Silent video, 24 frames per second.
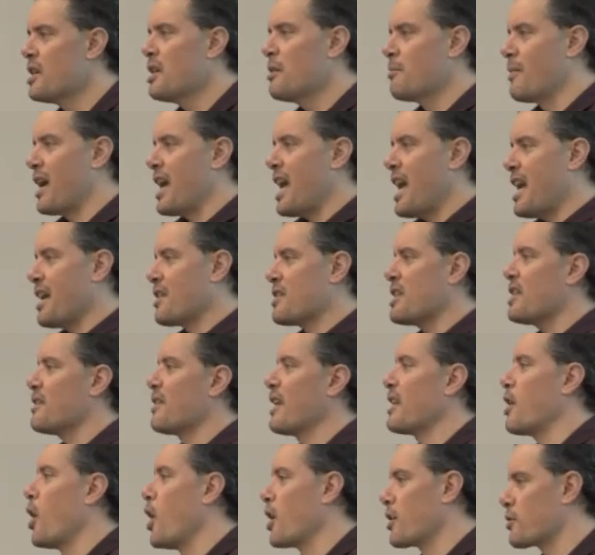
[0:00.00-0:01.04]
my handy
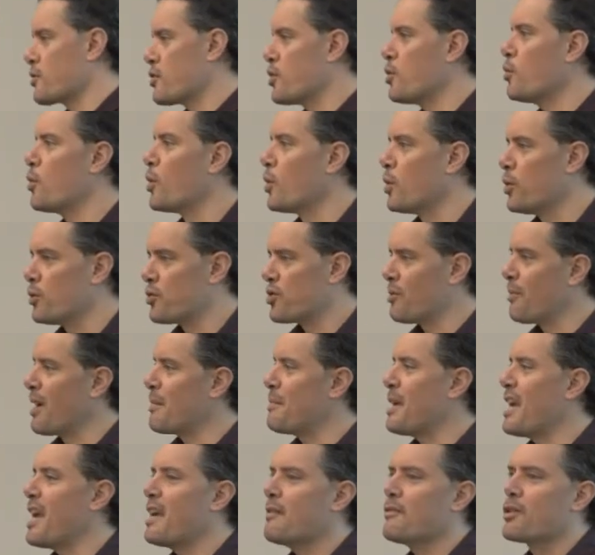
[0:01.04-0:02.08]
like art tool to my
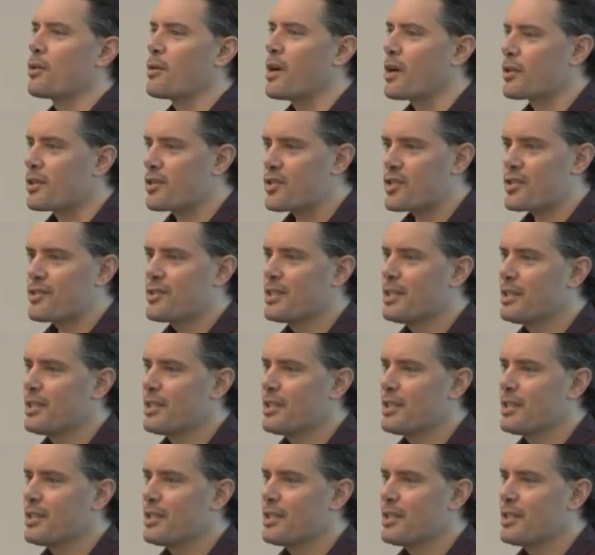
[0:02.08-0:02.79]
behavior artists.